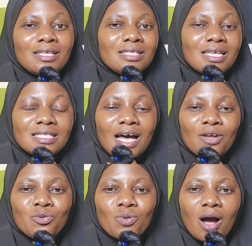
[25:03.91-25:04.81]
Yes, I
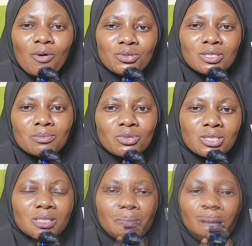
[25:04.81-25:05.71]
knew I was a
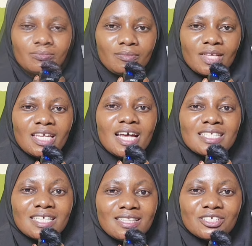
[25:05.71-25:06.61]
Muslim by heart and I
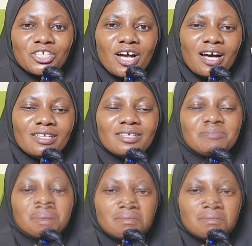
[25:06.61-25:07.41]
said the Shahada.